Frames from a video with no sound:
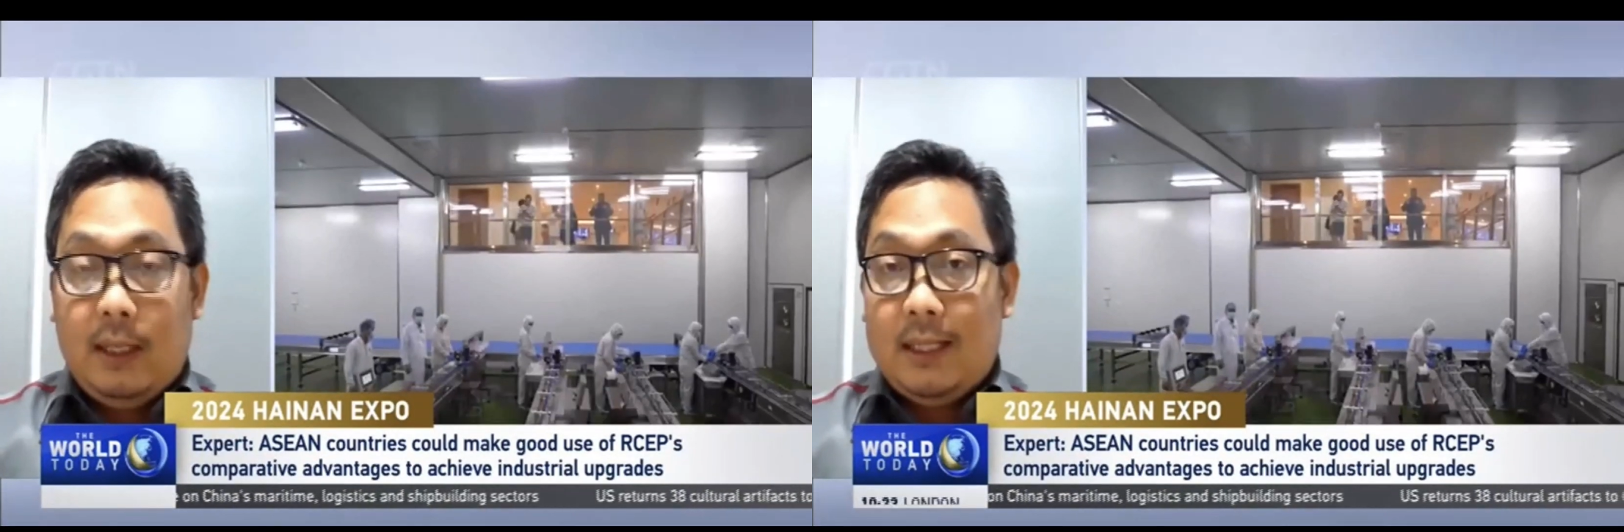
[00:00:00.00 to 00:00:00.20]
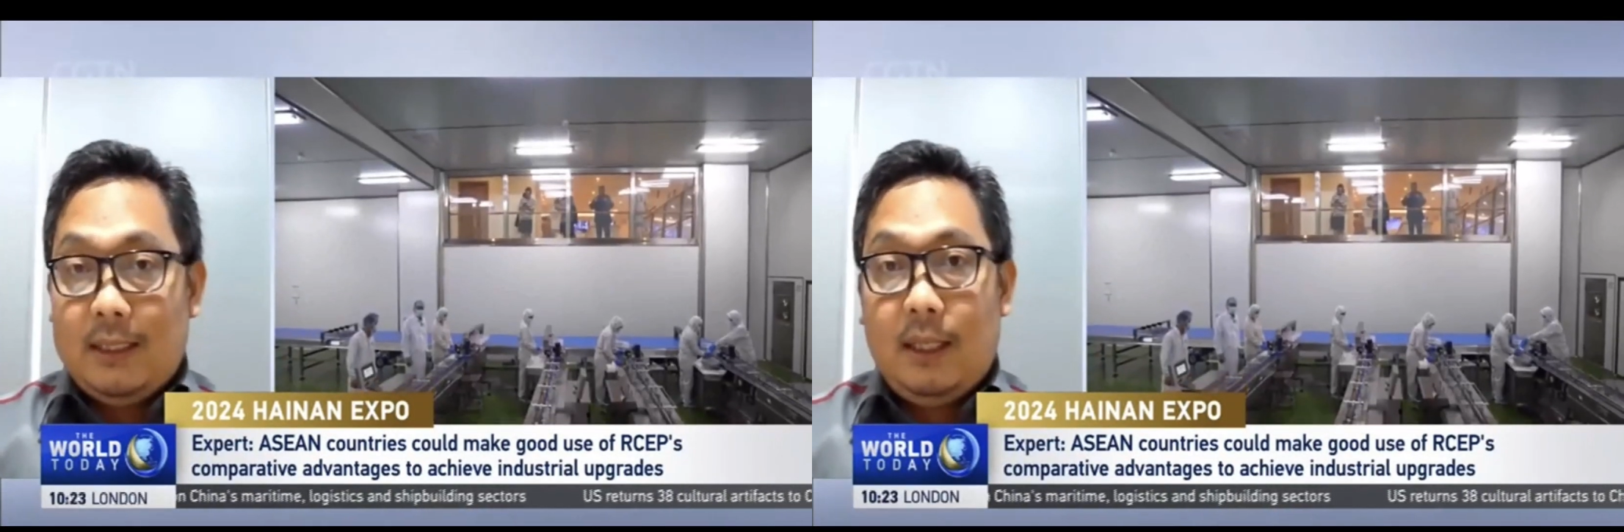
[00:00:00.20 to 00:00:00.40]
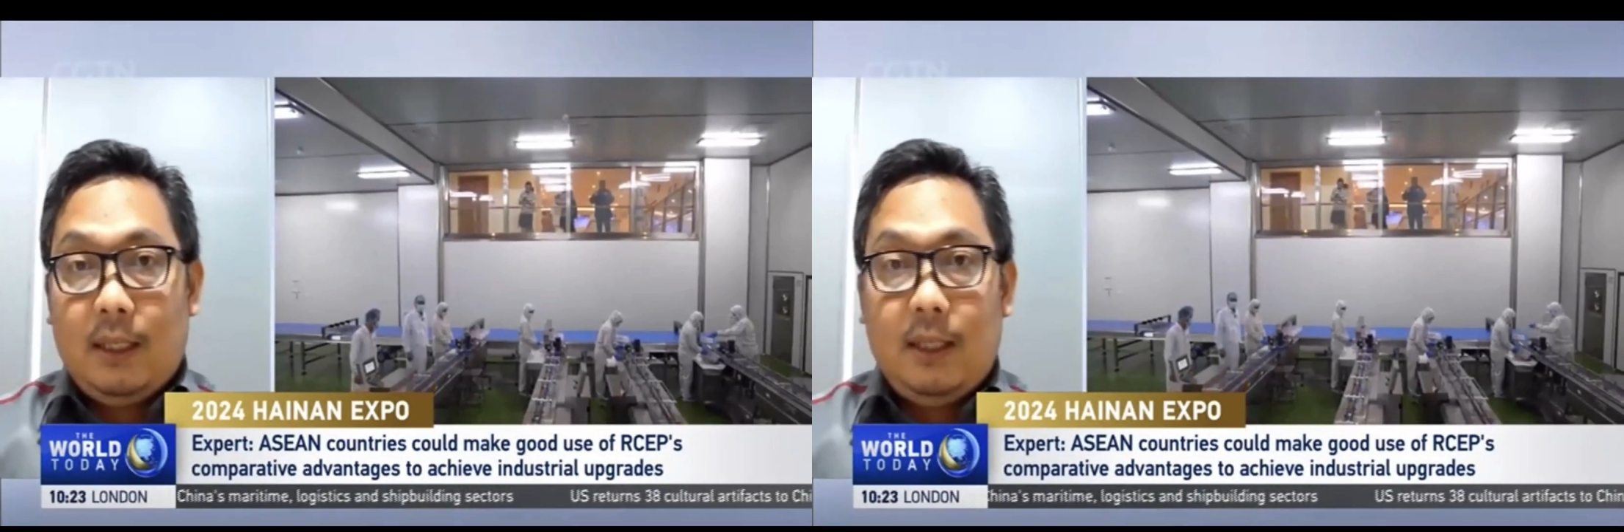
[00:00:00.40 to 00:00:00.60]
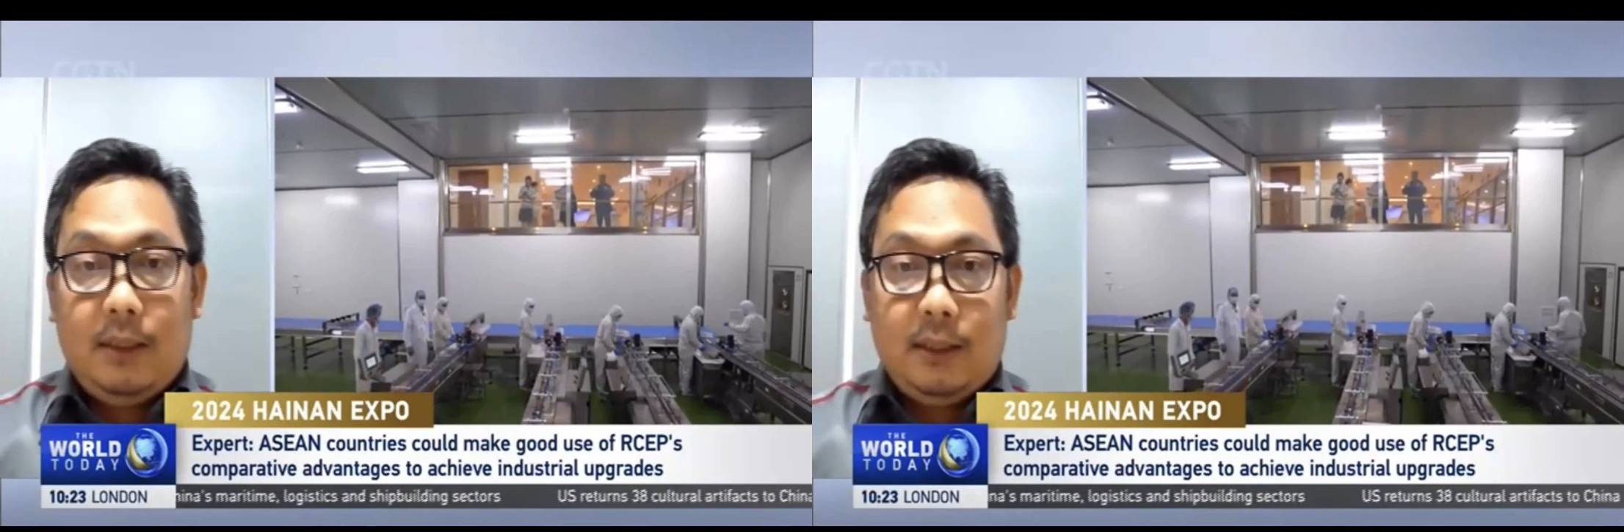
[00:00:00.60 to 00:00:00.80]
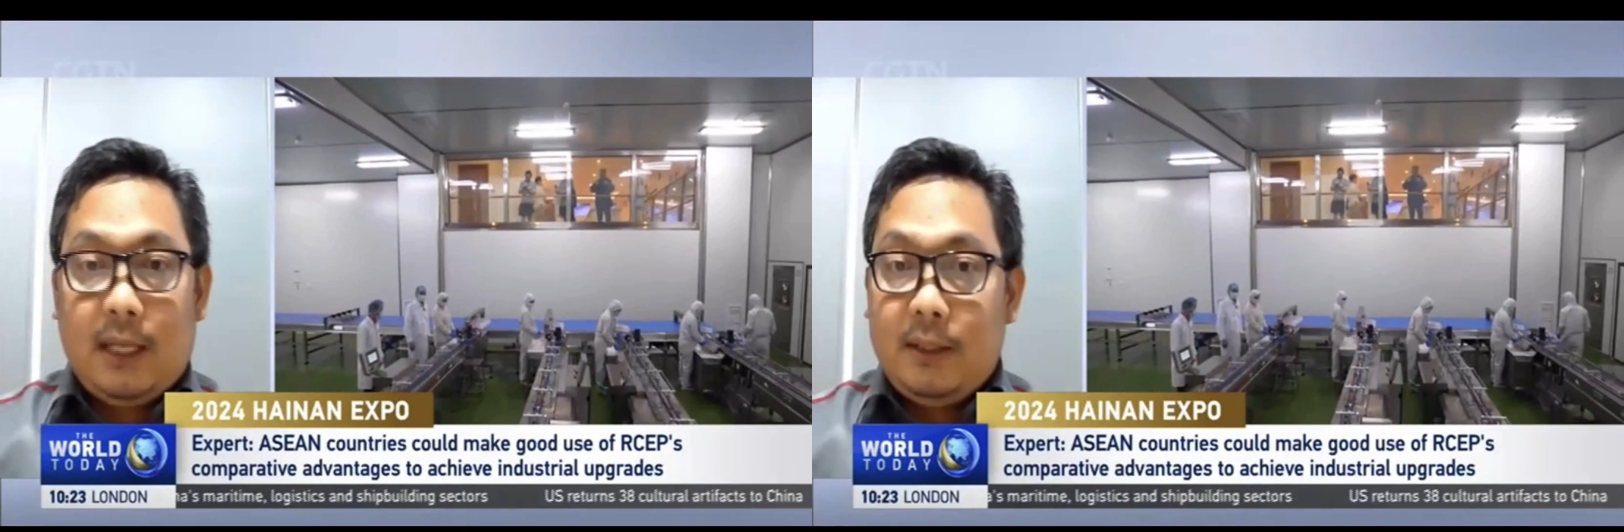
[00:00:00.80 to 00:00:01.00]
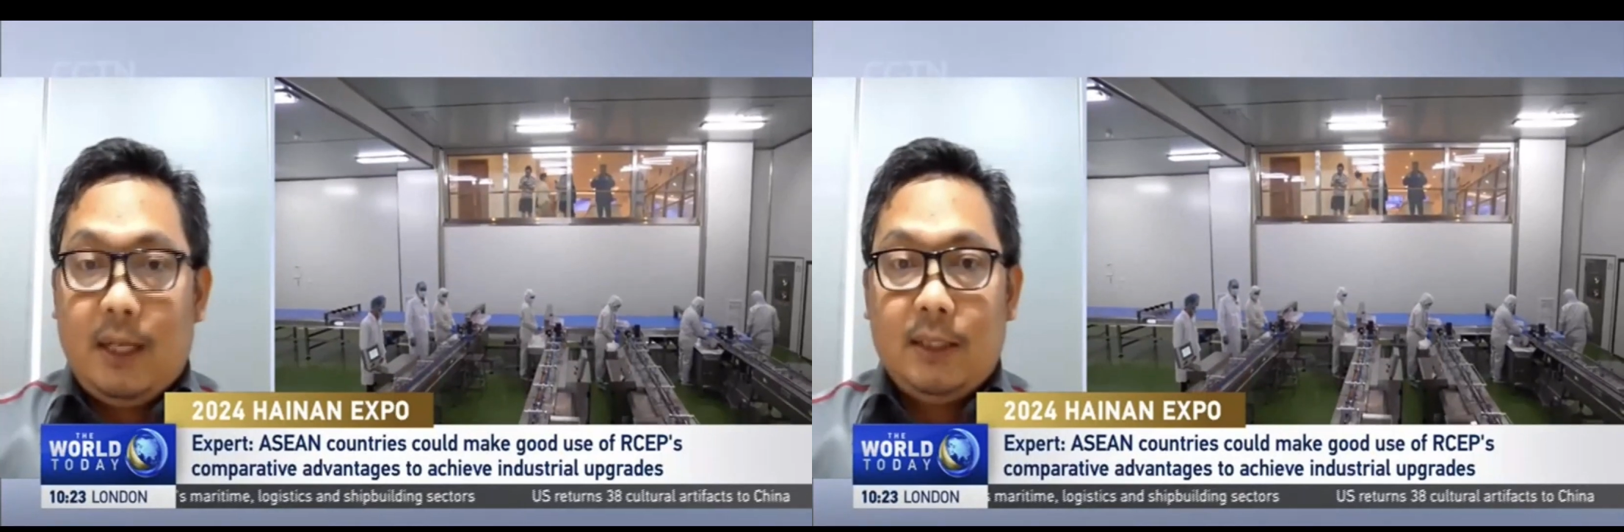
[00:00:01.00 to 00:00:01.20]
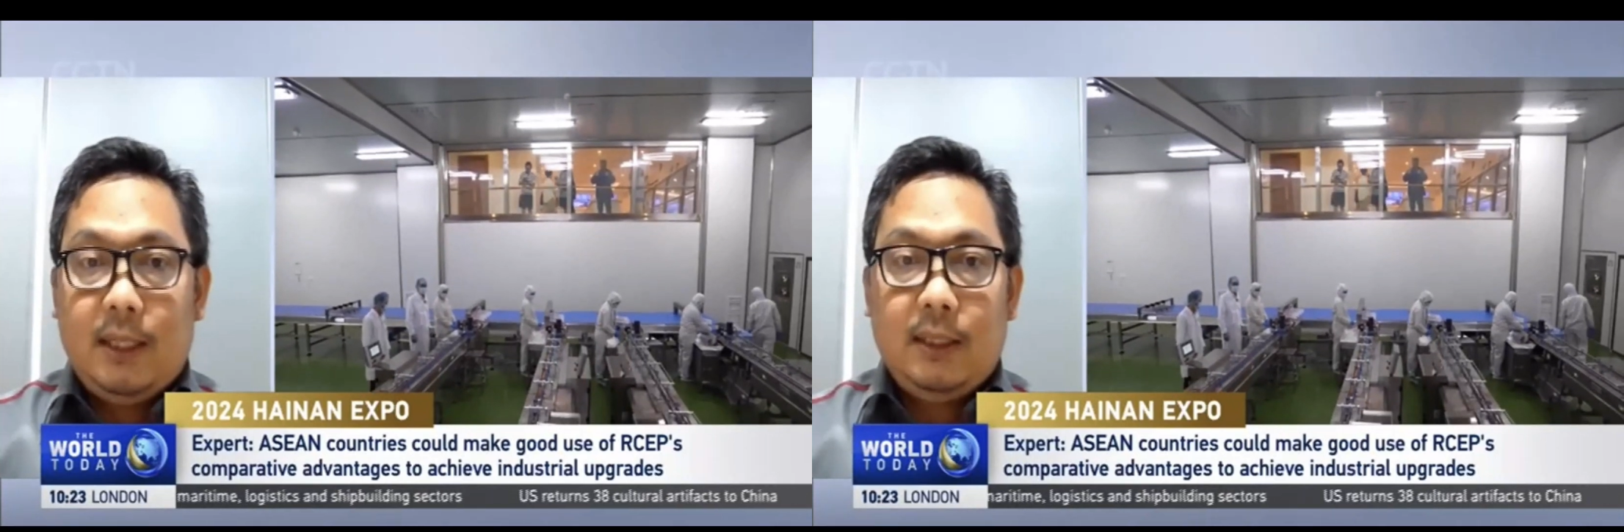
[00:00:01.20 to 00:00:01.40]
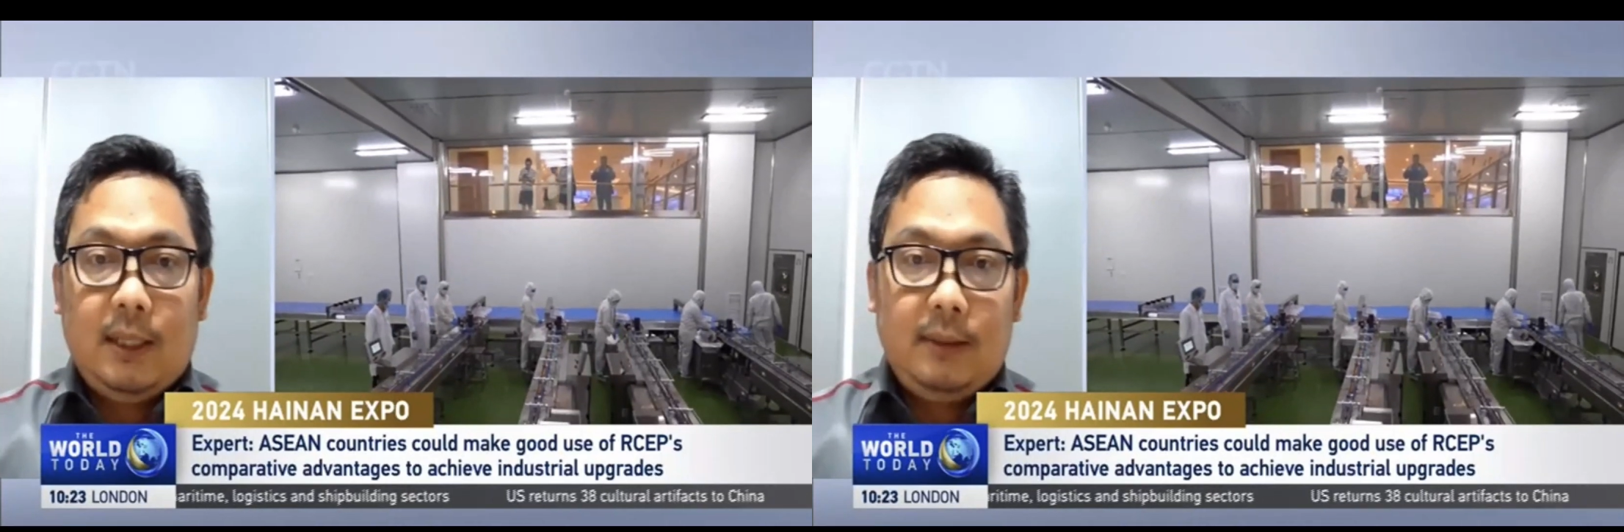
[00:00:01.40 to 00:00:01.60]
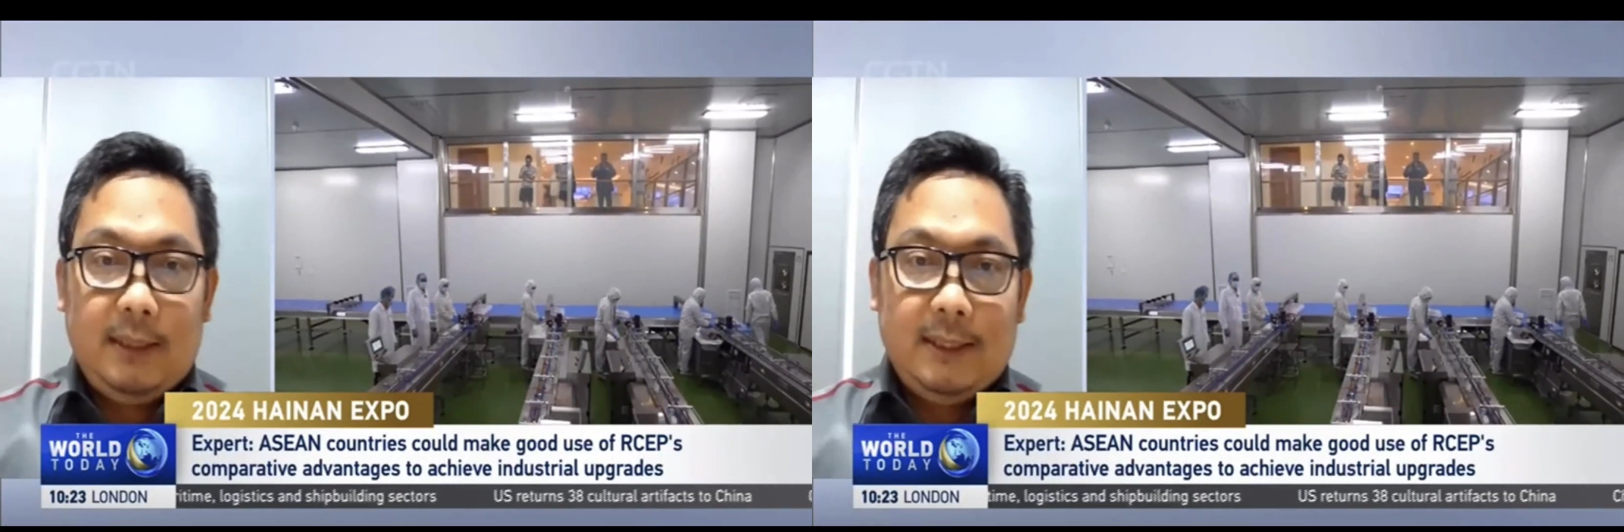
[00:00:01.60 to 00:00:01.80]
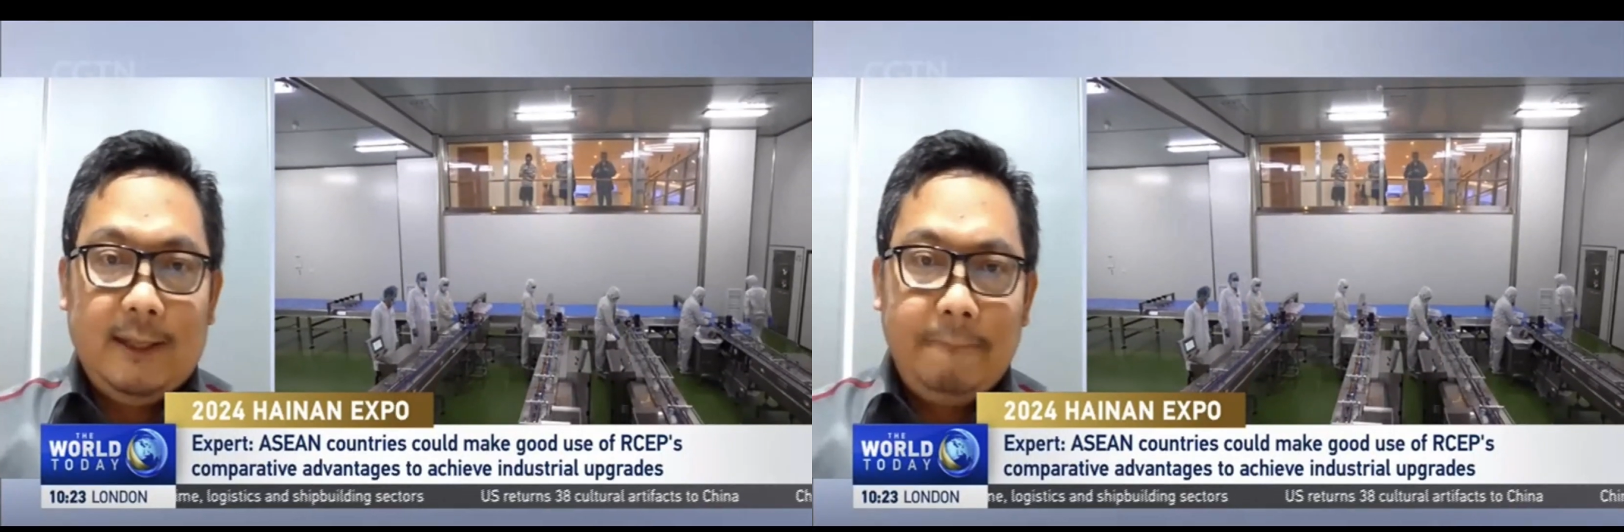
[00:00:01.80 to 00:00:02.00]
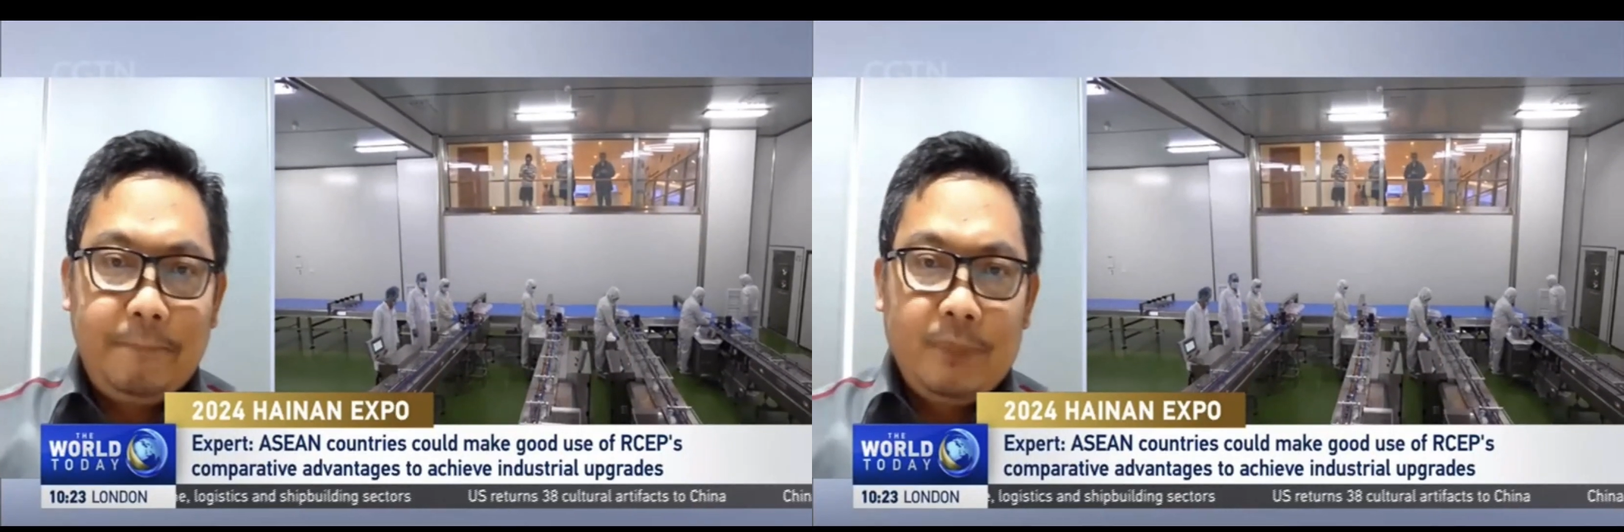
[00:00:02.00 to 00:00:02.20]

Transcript: and ASEAN countries, other ASEAN countries.